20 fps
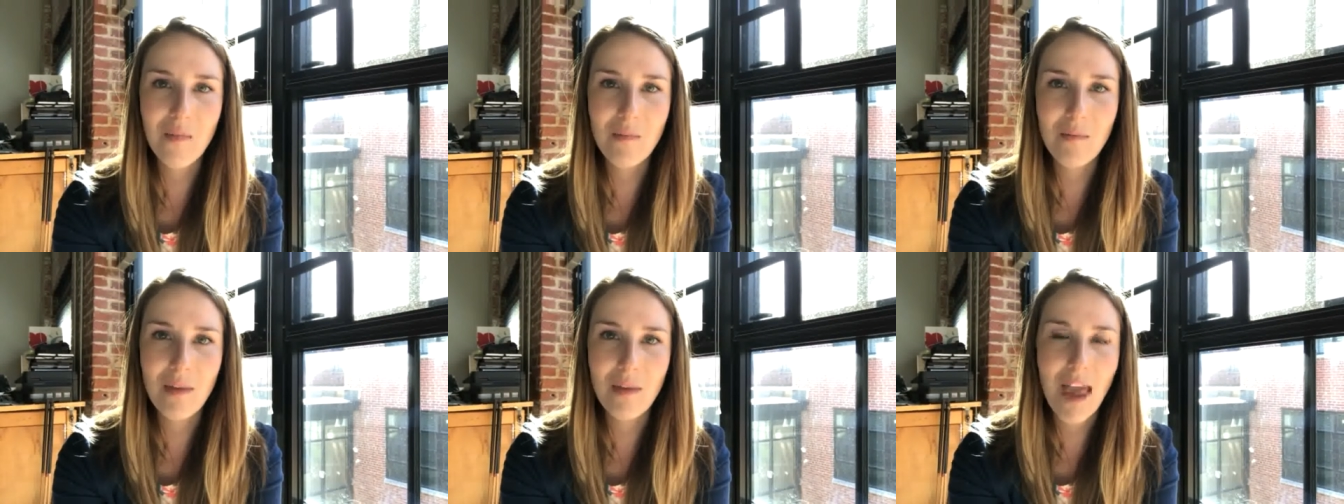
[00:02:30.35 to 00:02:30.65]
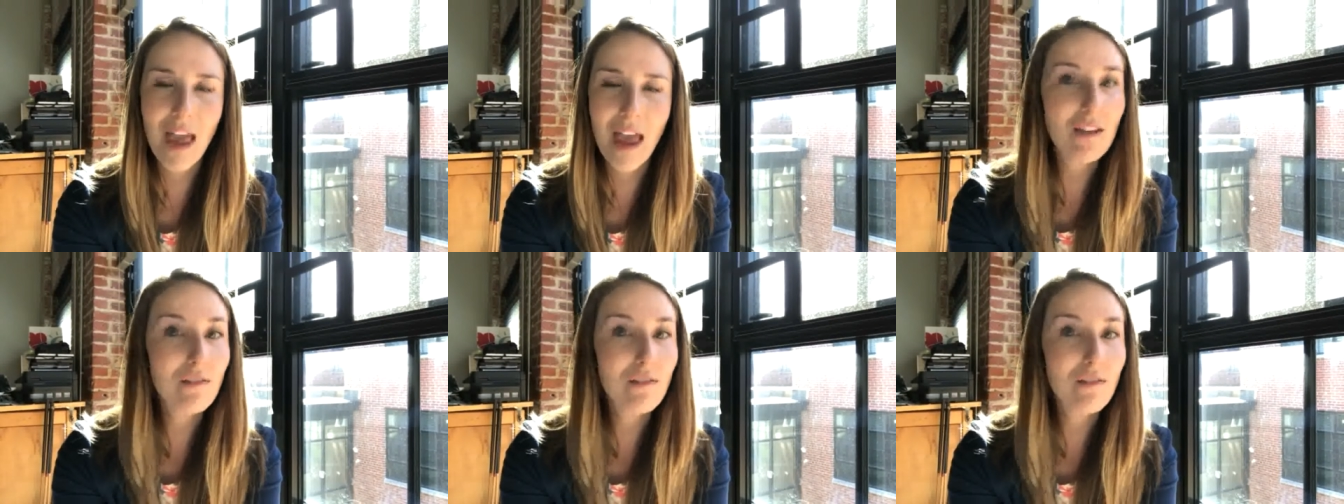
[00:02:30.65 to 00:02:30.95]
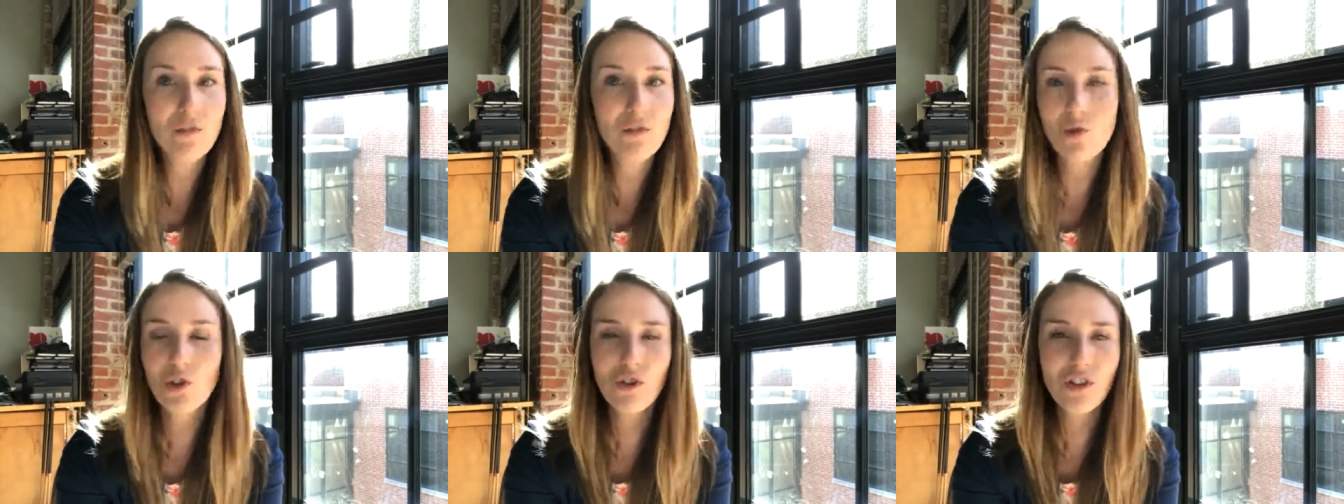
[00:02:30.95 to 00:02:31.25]
any
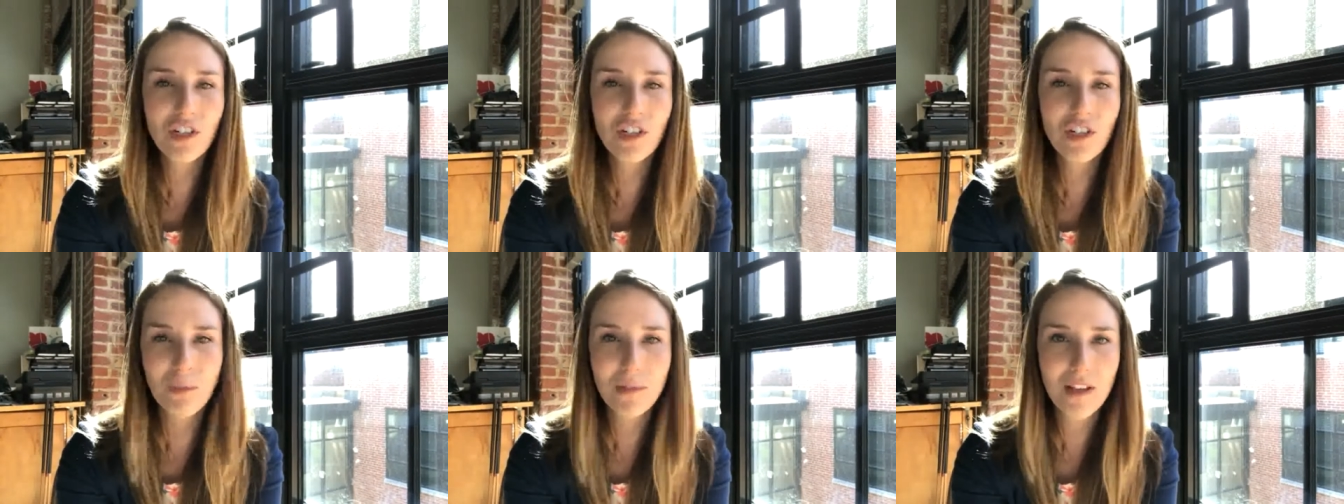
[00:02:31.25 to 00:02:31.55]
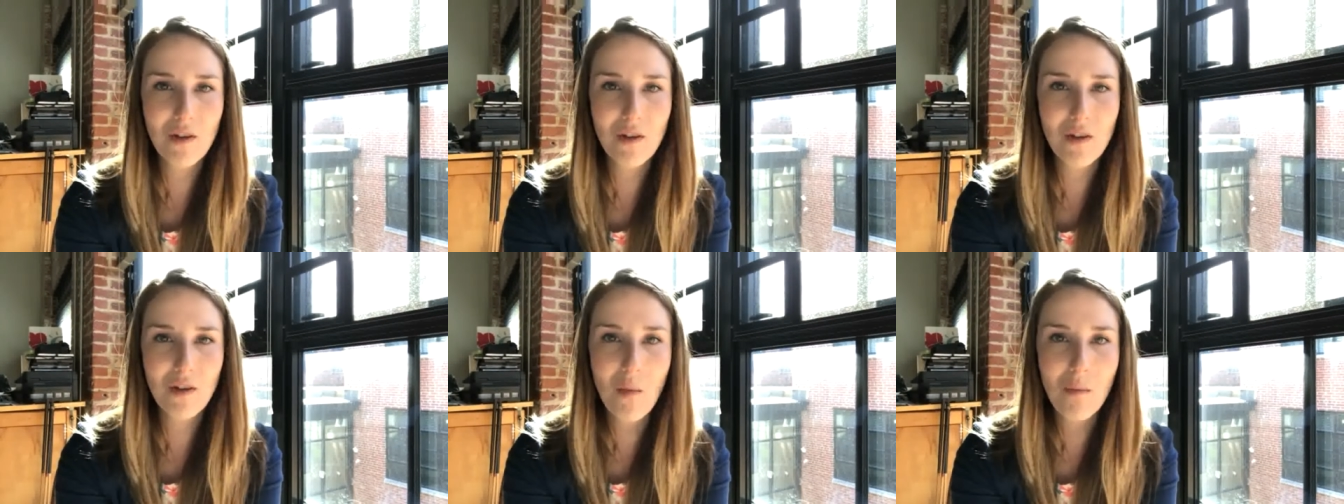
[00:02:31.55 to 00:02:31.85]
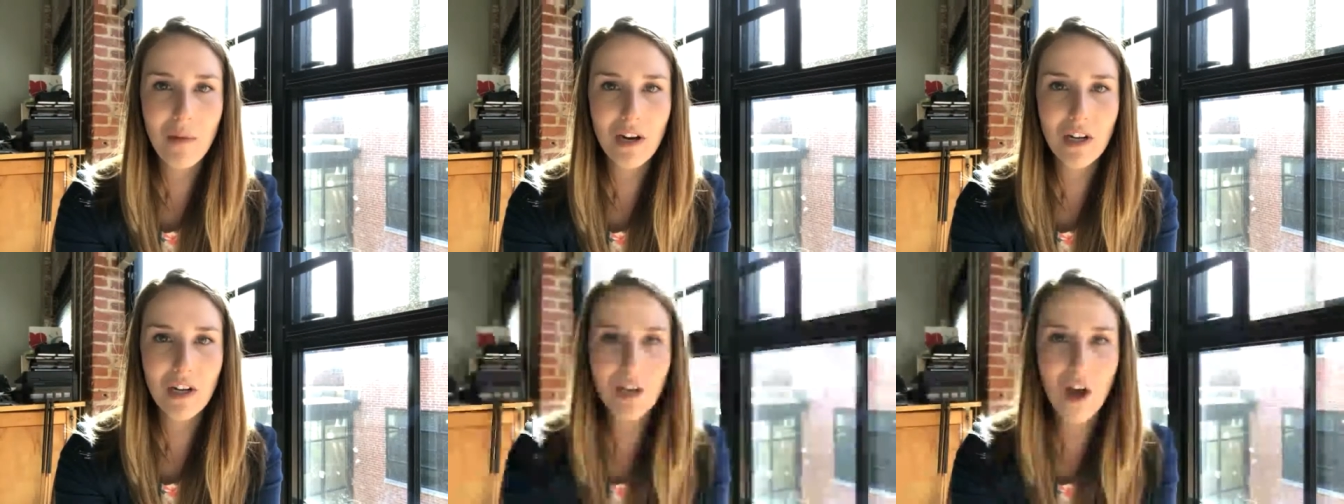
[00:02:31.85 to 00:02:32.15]
future tips that you want me
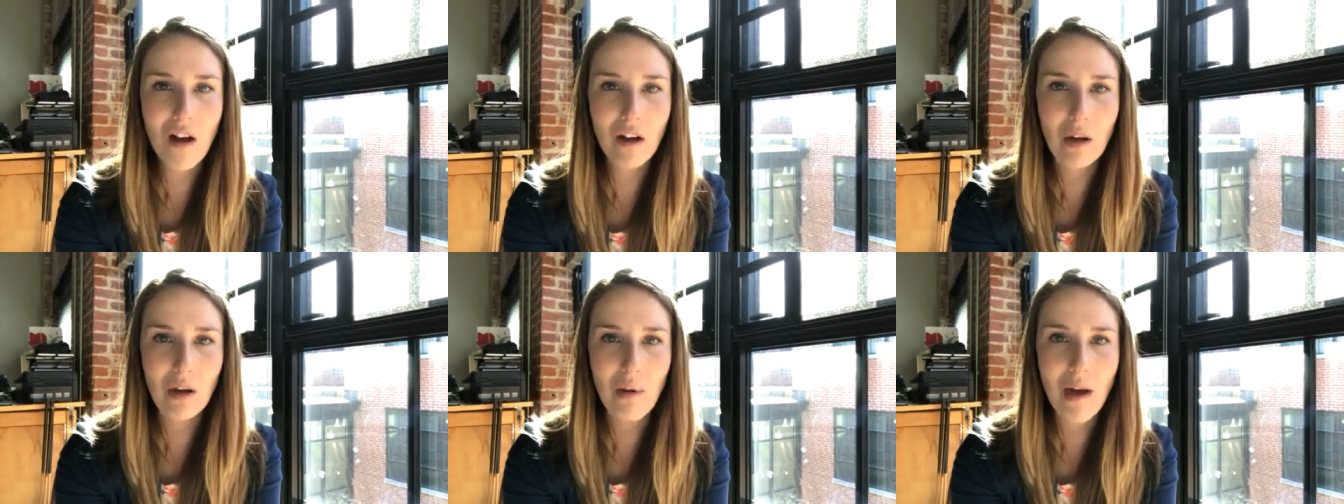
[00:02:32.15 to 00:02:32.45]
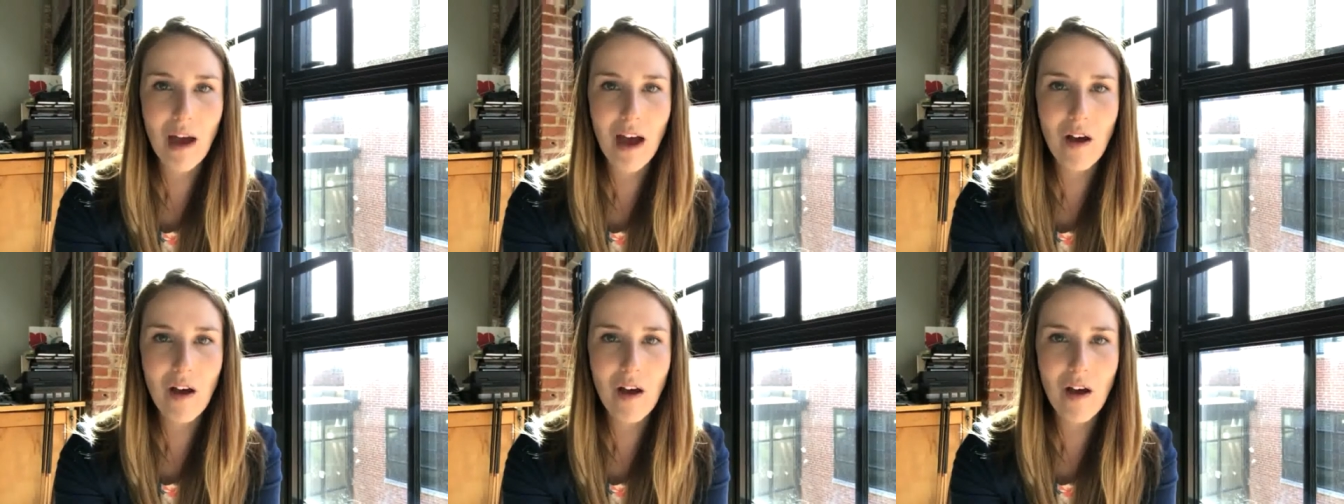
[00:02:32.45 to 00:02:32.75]
to talk about.